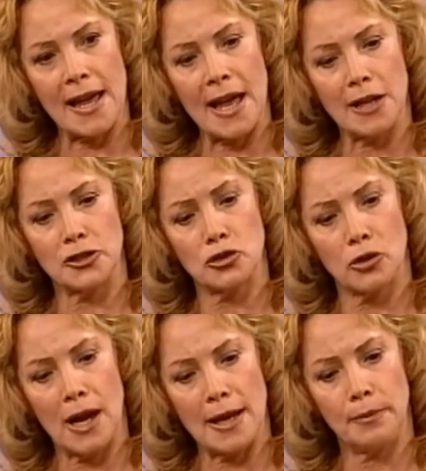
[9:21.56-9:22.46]
I had
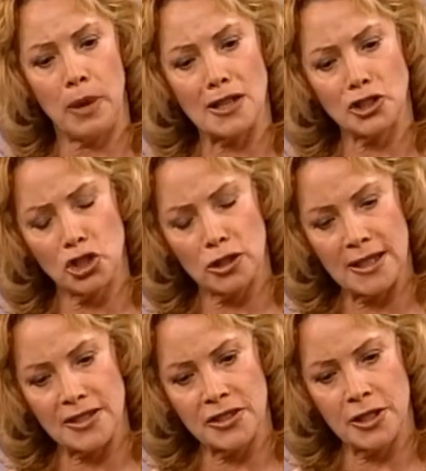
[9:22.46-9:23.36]
tried
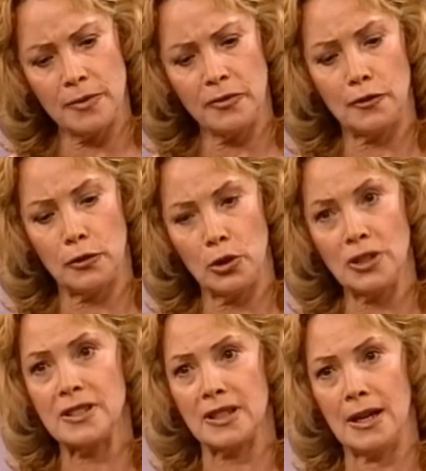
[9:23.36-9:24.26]
botulism
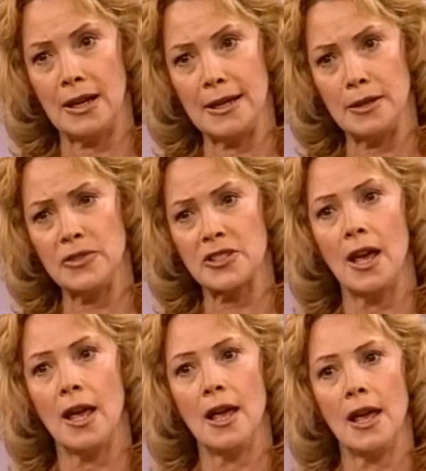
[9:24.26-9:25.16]
four times.
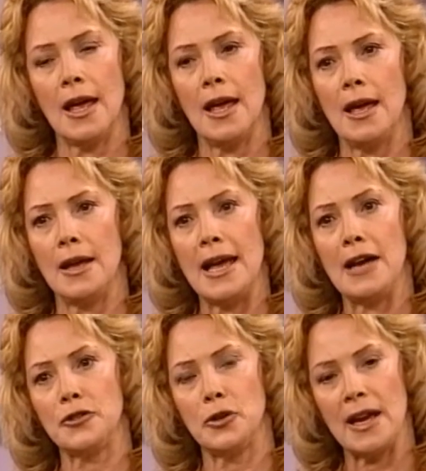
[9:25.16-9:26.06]
And
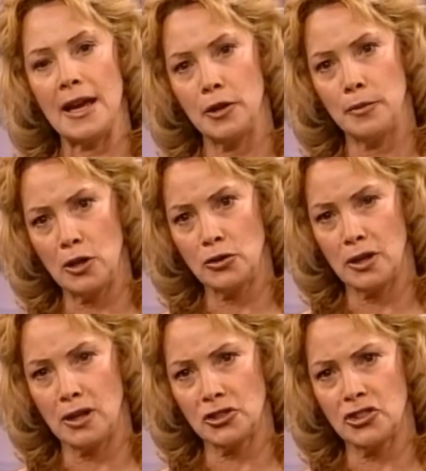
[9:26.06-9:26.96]
after I had the
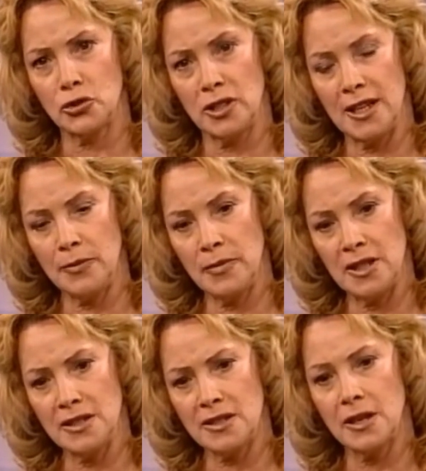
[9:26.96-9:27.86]
Botox
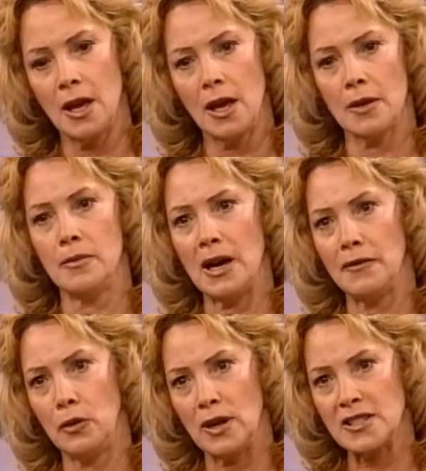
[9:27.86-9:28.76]
treatments, my
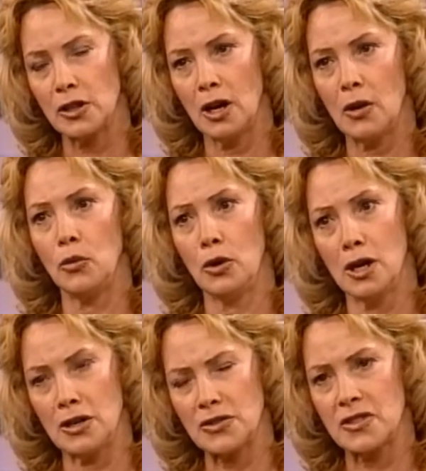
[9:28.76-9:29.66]
voice got
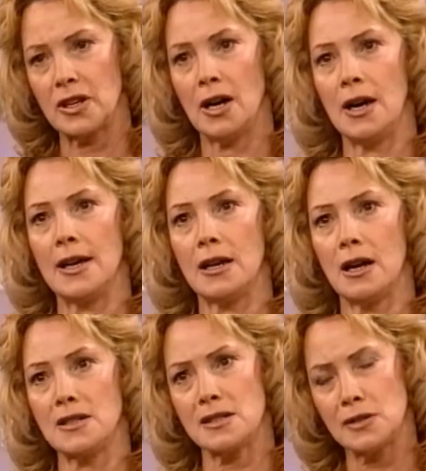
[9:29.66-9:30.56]
worse. Uh, it
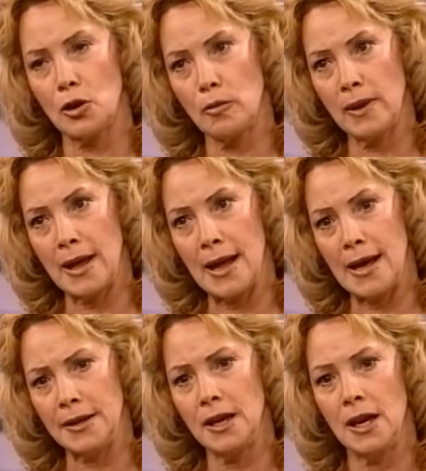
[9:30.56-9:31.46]
got so
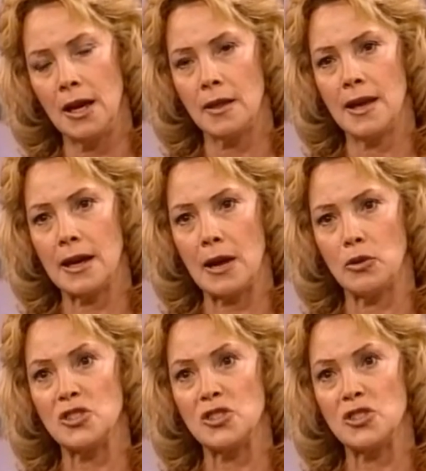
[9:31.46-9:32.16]
bad that I